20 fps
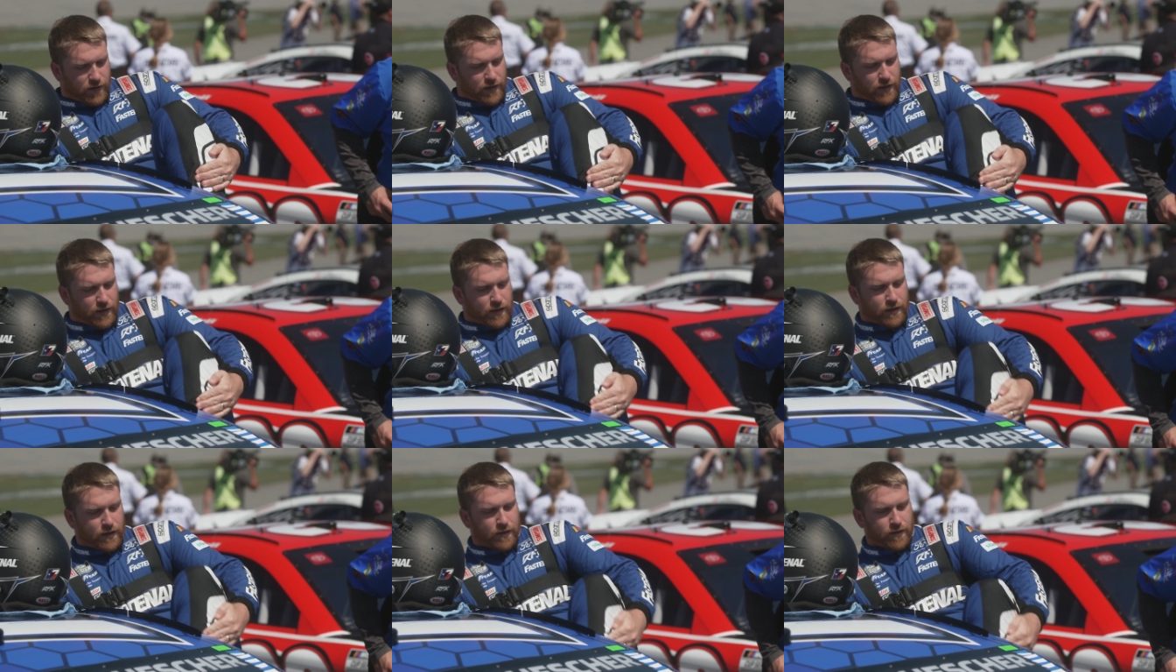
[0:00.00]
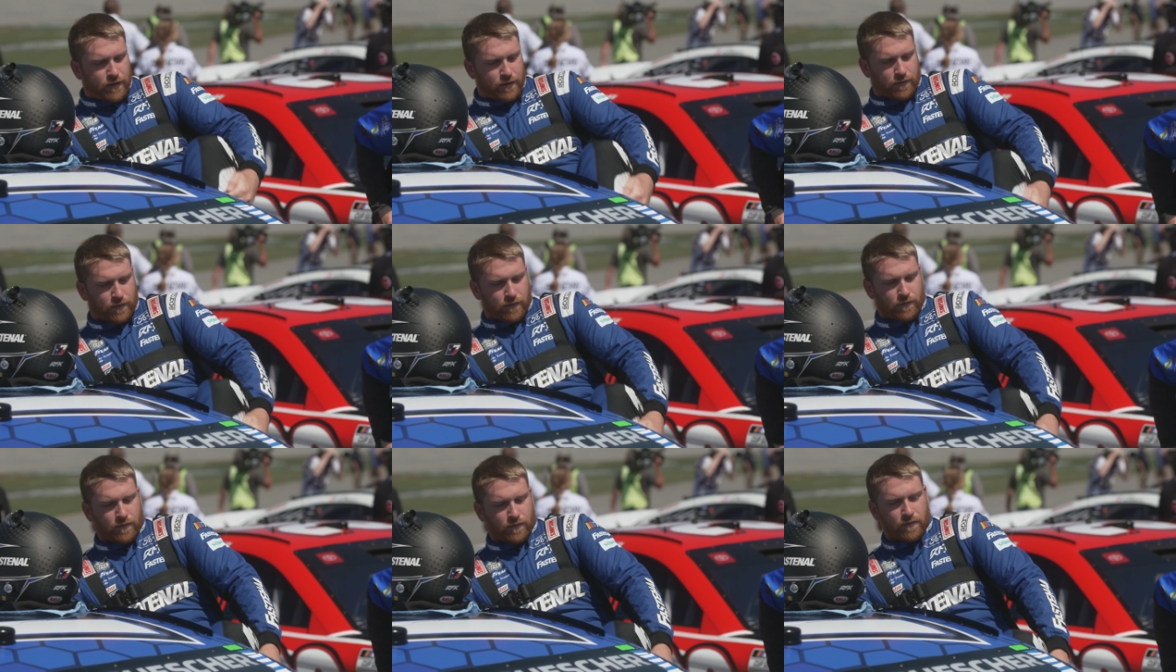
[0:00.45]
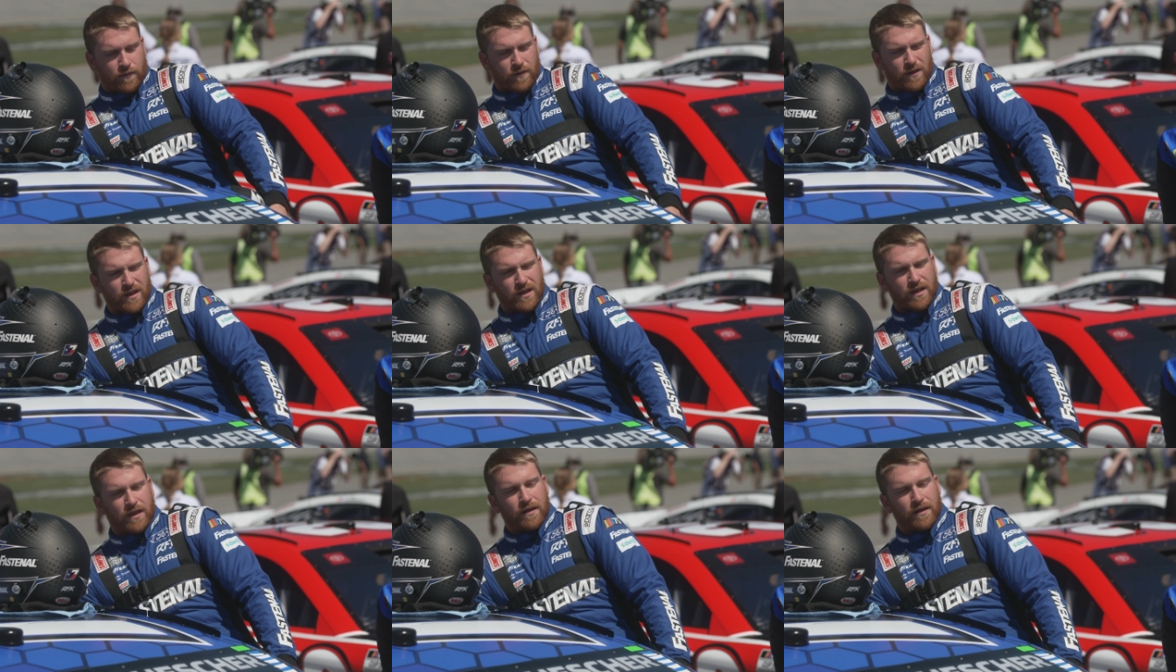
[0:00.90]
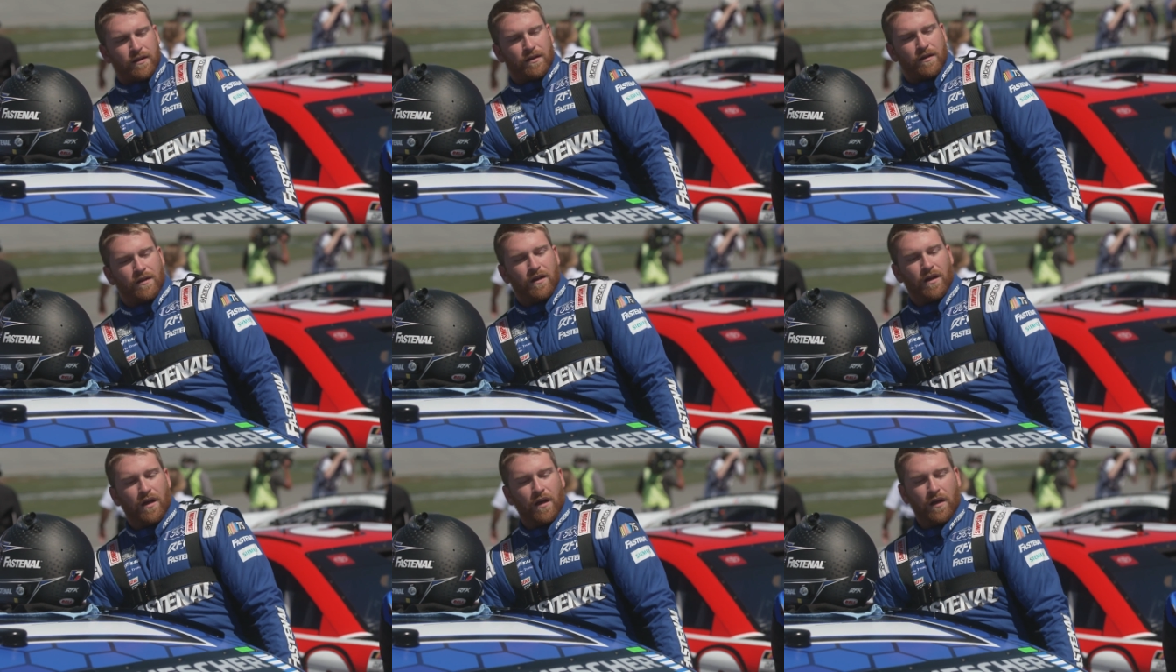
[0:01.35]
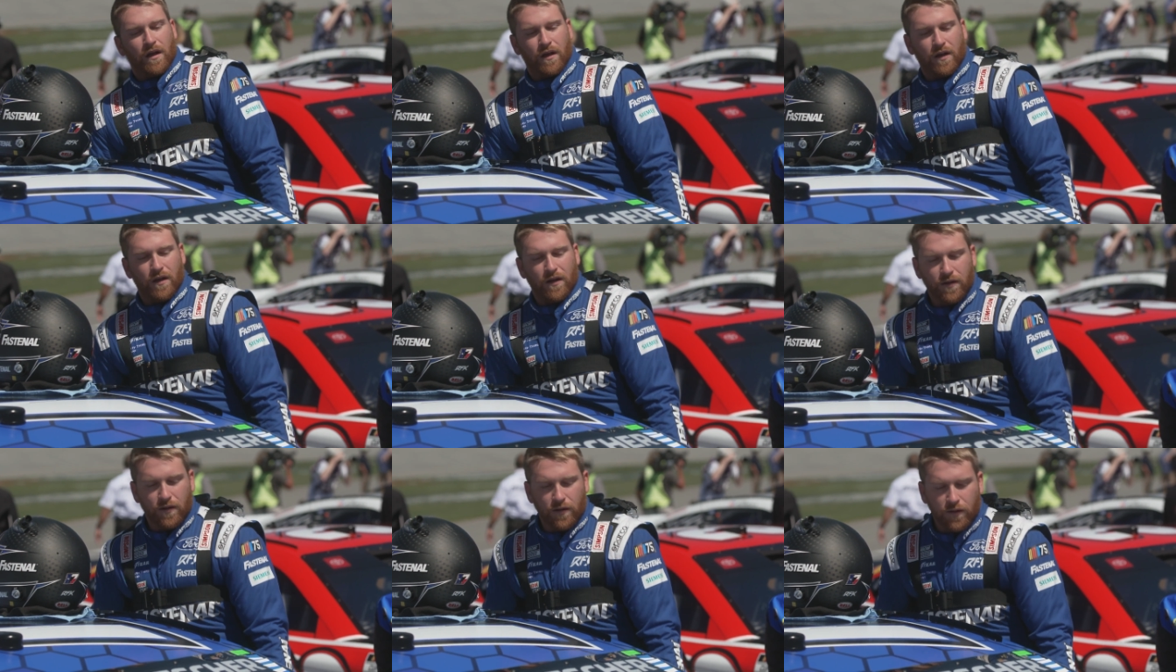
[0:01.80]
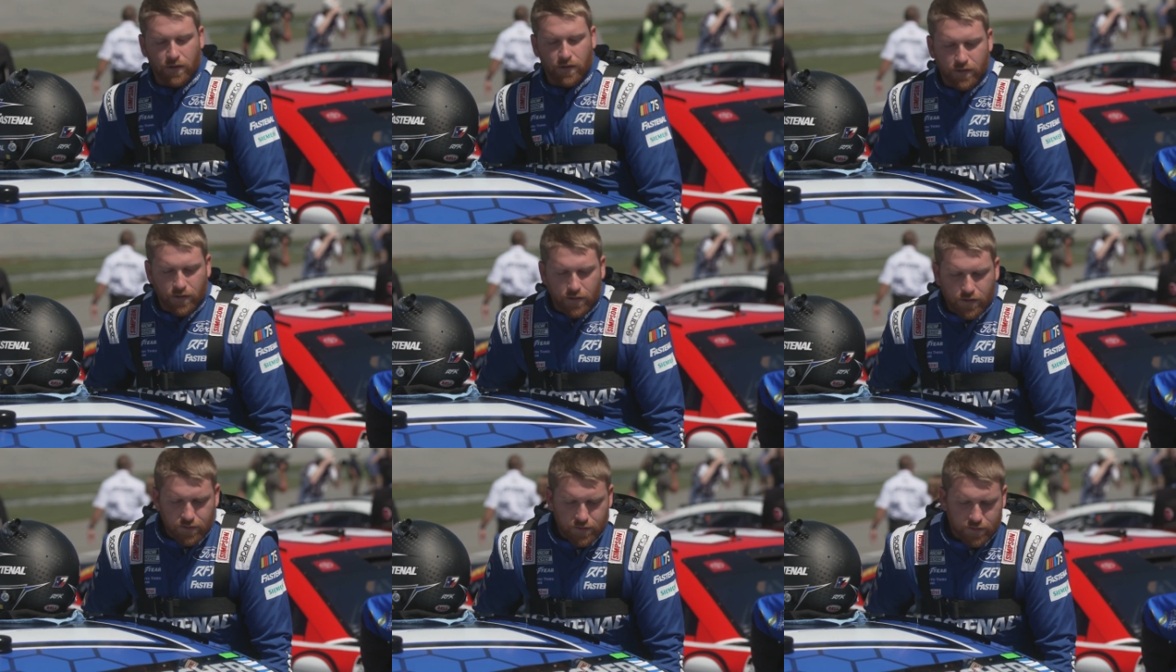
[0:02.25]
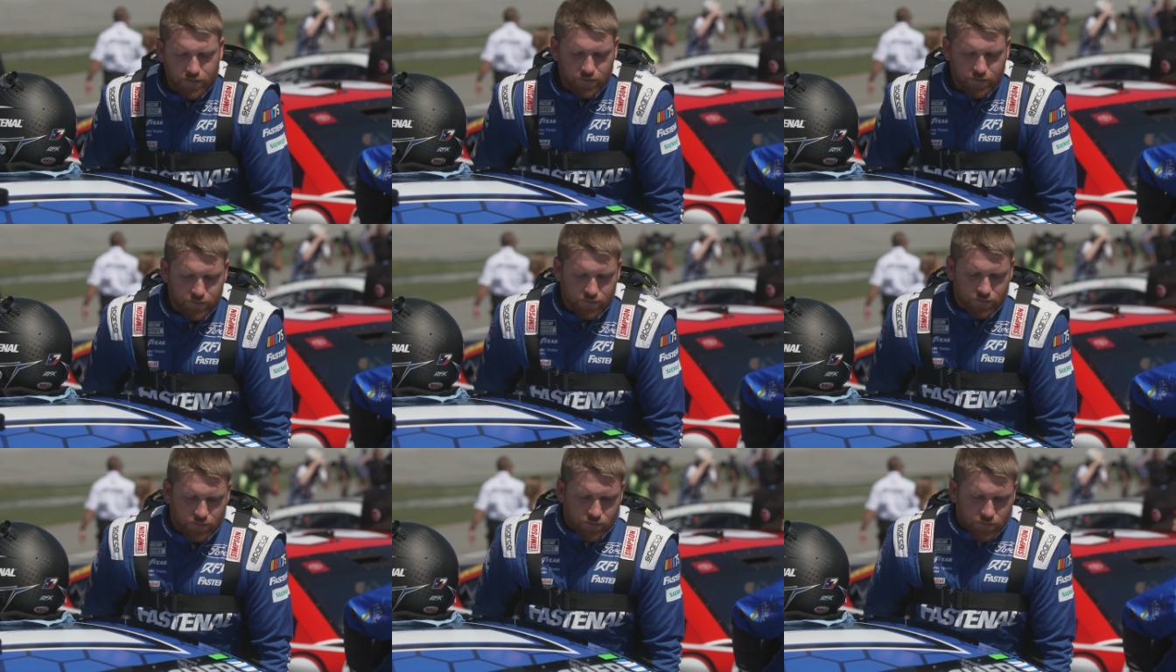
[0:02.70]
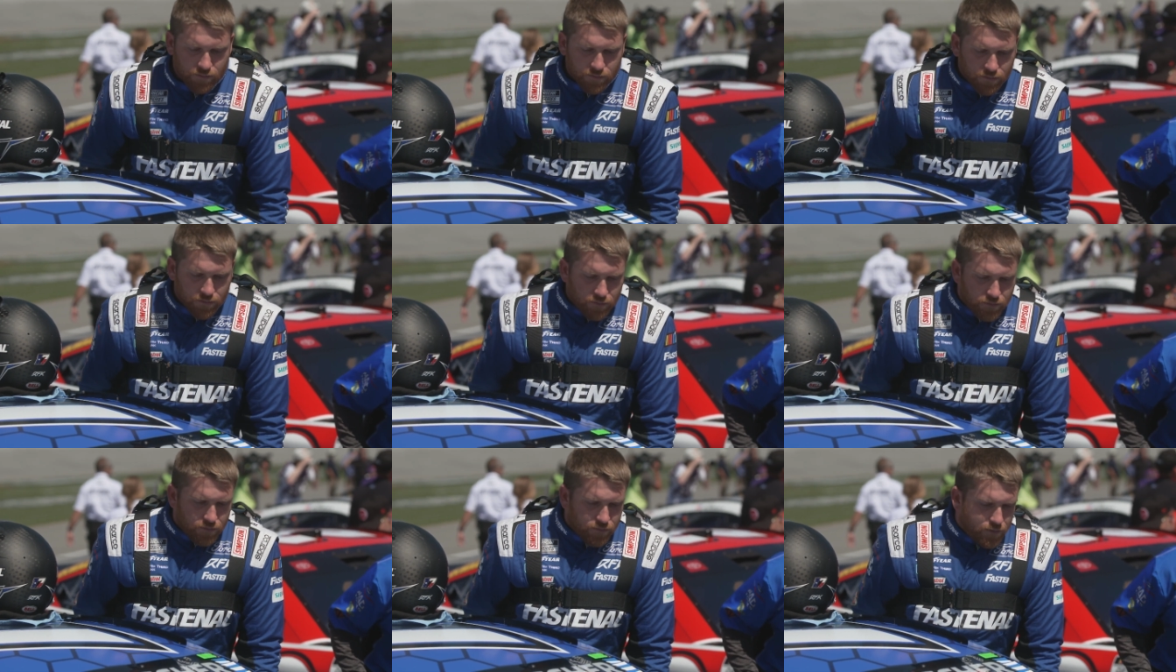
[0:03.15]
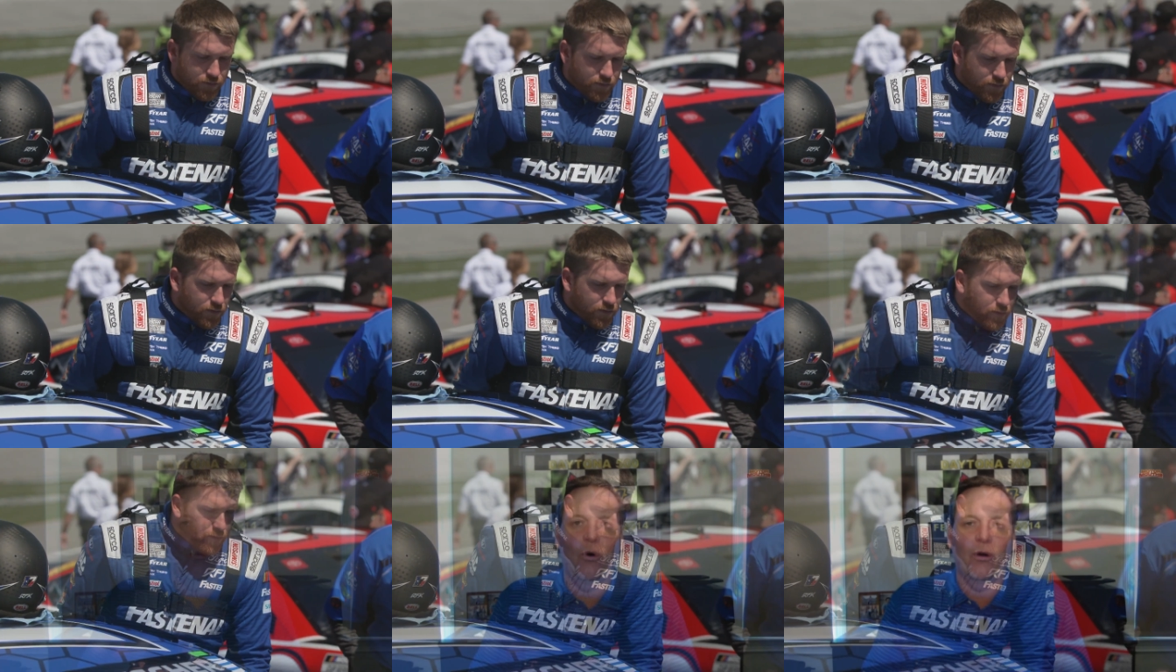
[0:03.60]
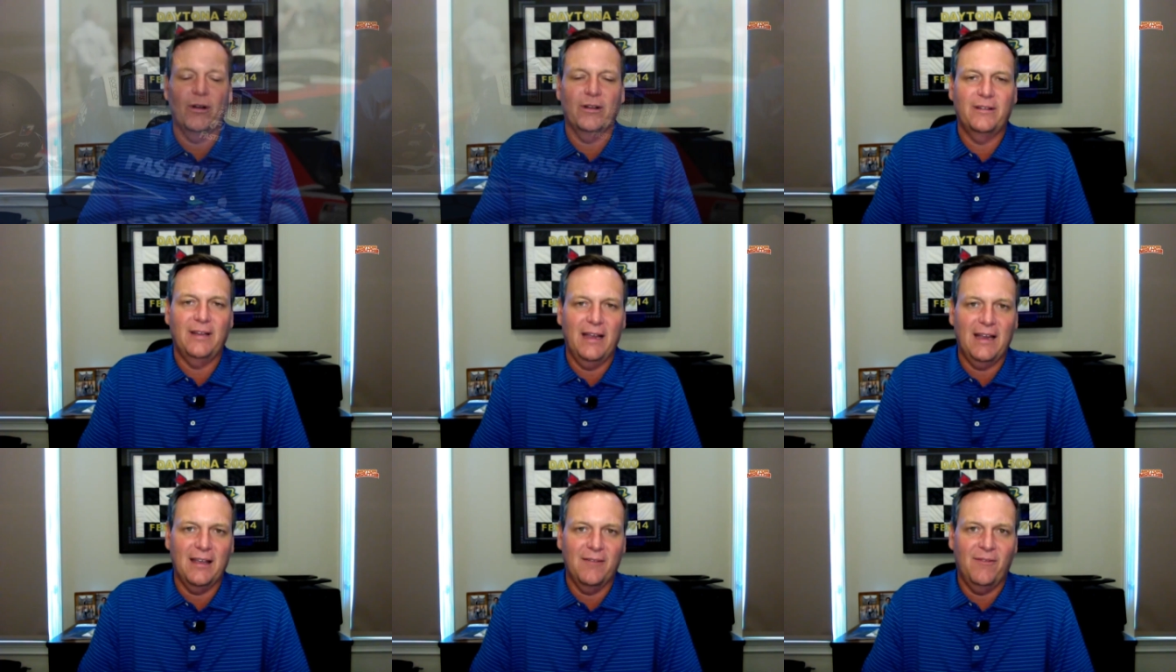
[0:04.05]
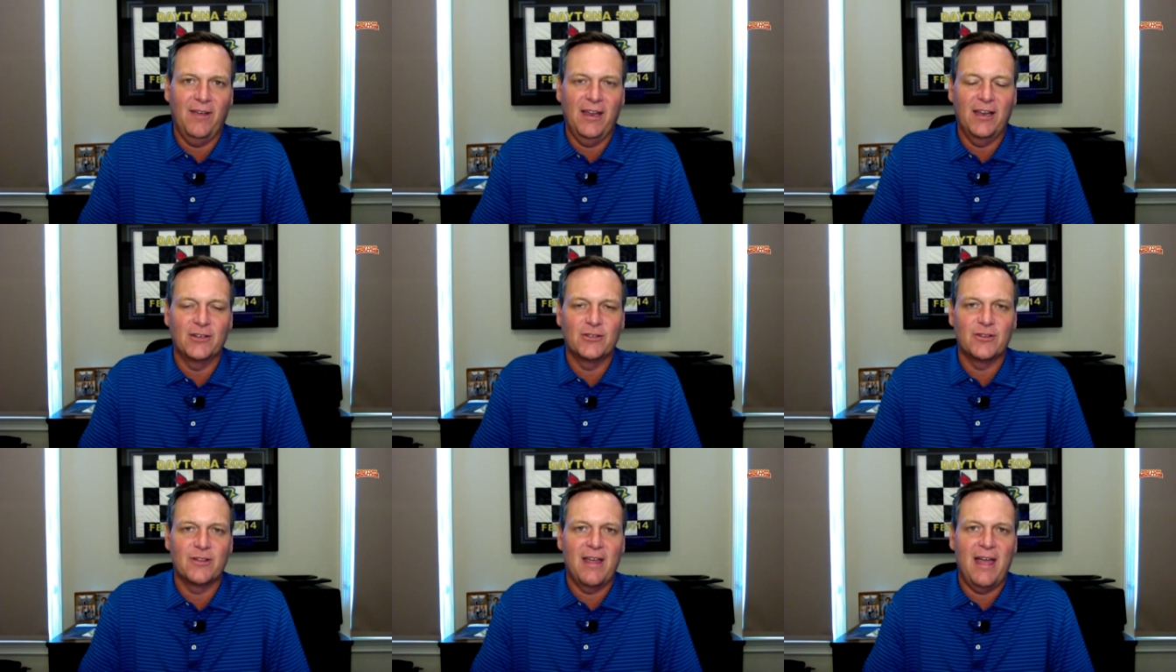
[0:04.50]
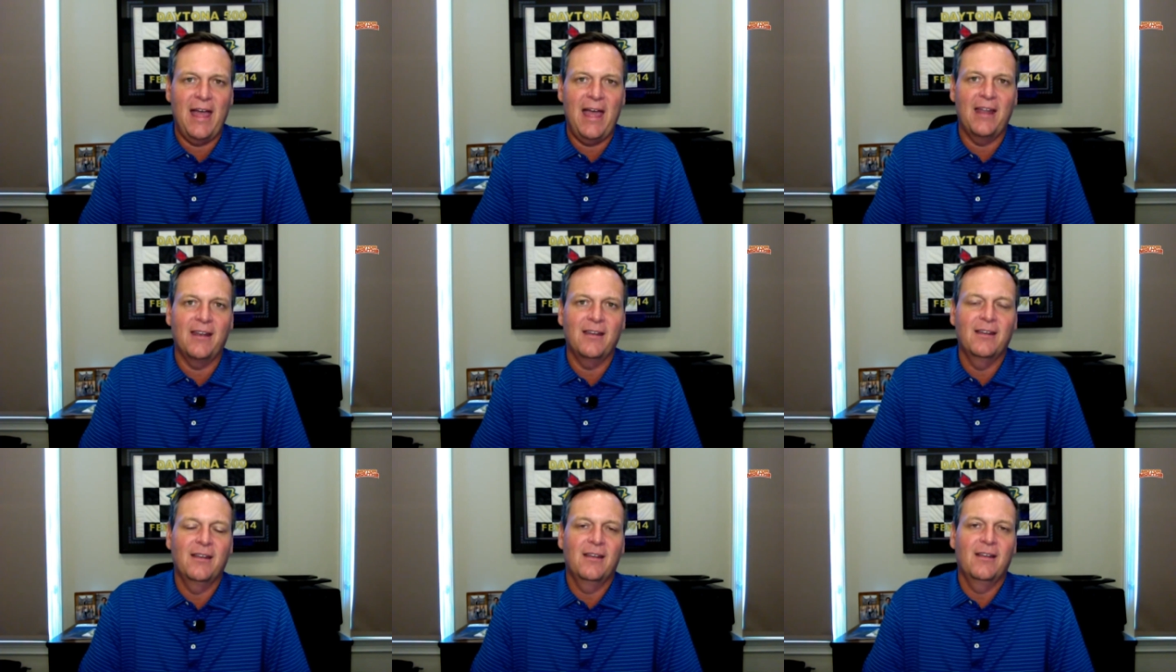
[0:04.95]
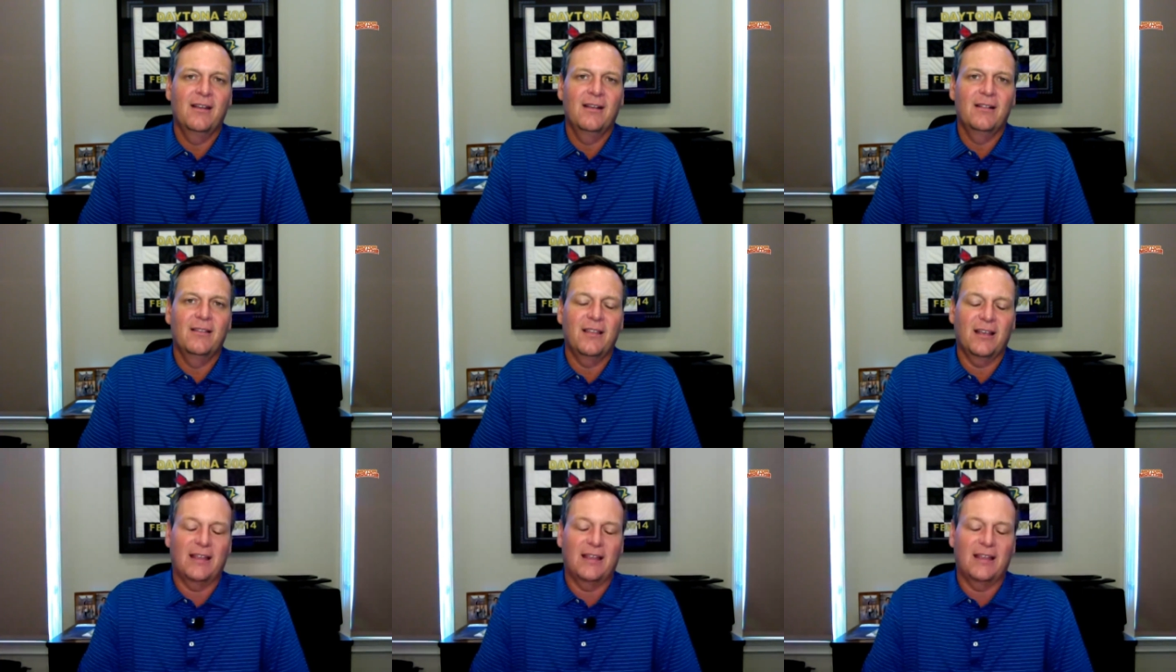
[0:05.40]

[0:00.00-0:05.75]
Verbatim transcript: in his career. So what I mean by that is why they want to. and they want to take advantage of that. The